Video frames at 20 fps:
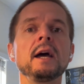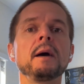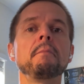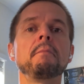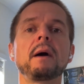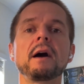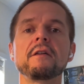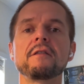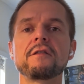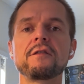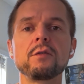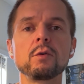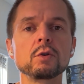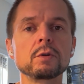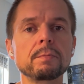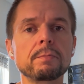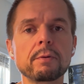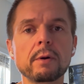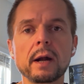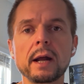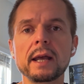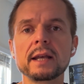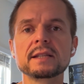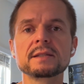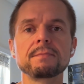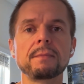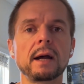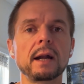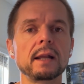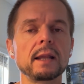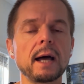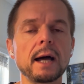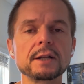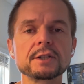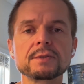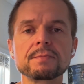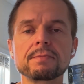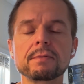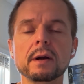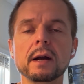My food breaks, my
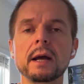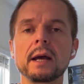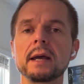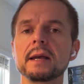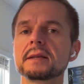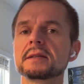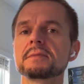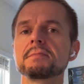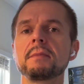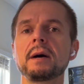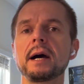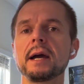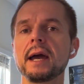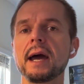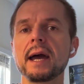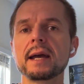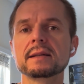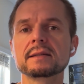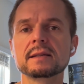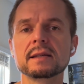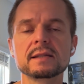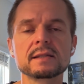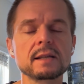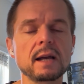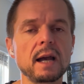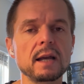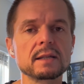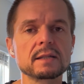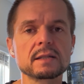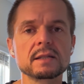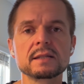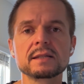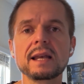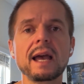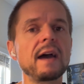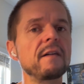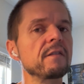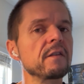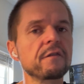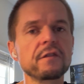lunch breaks, my exercises,
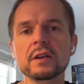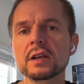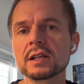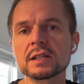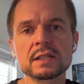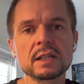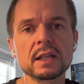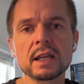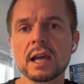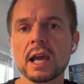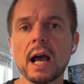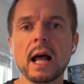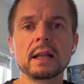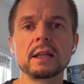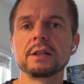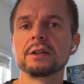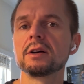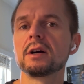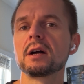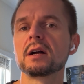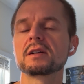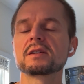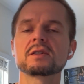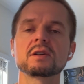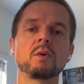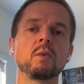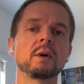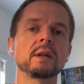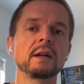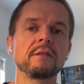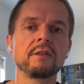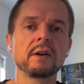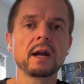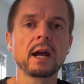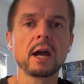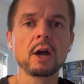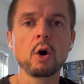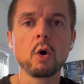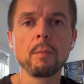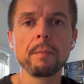everything is in the calendar. So whenever
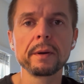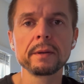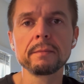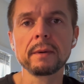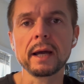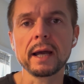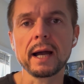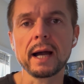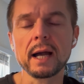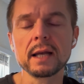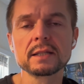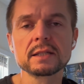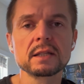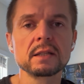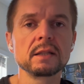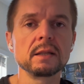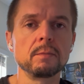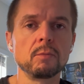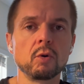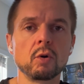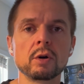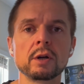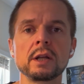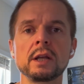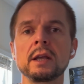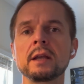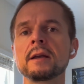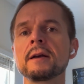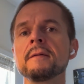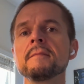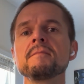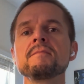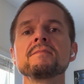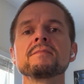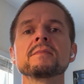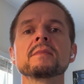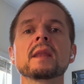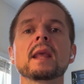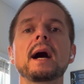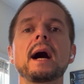I open my eyes in the morning,
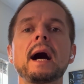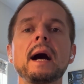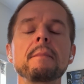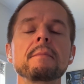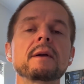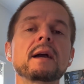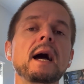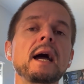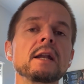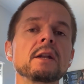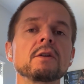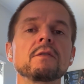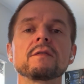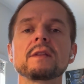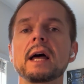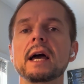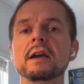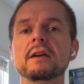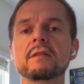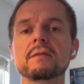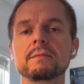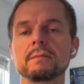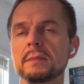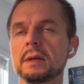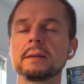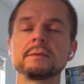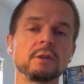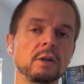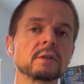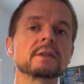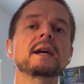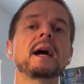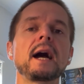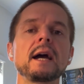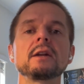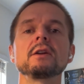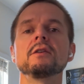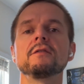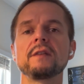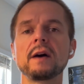I'm
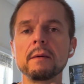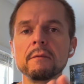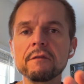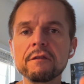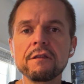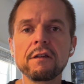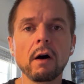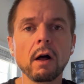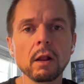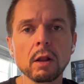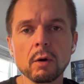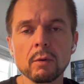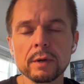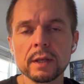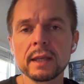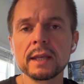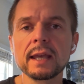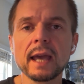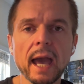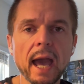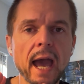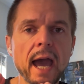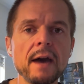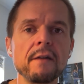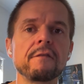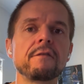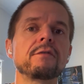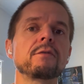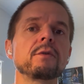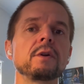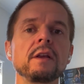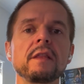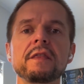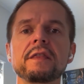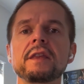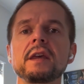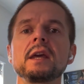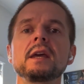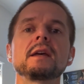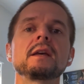I'm following
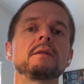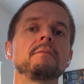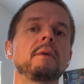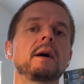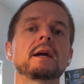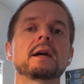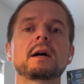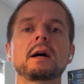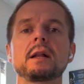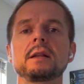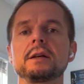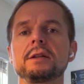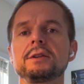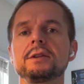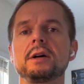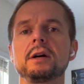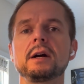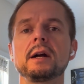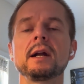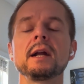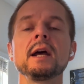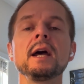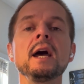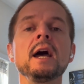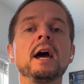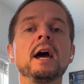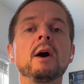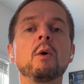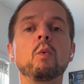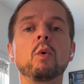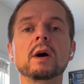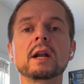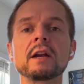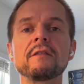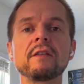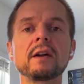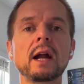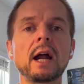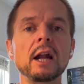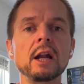everything in my calendar.
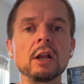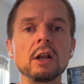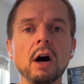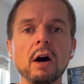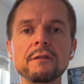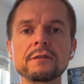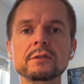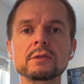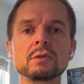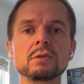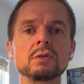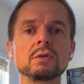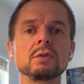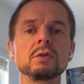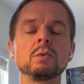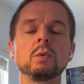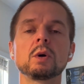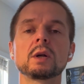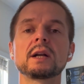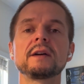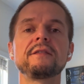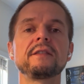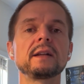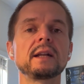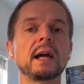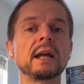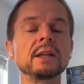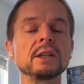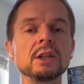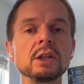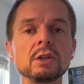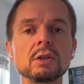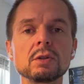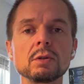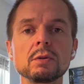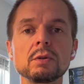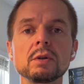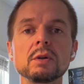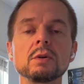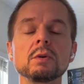Whatever I love to do, whatever I need
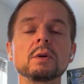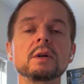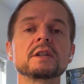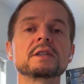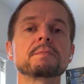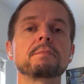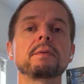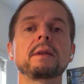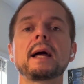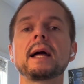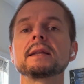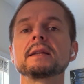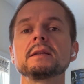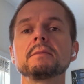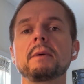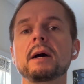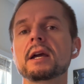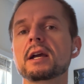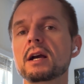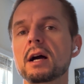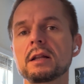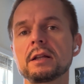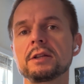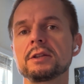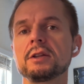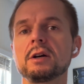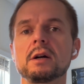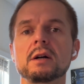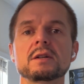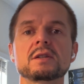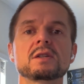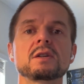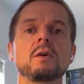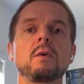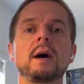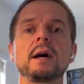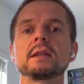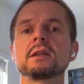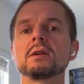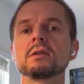to do is planned in my calendar.
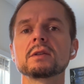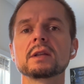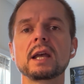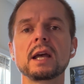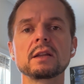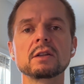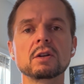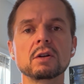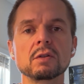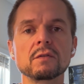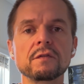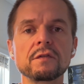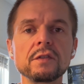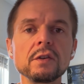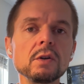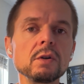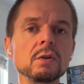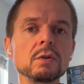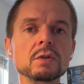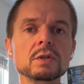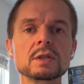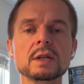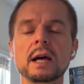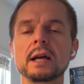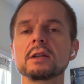So I don't get confused.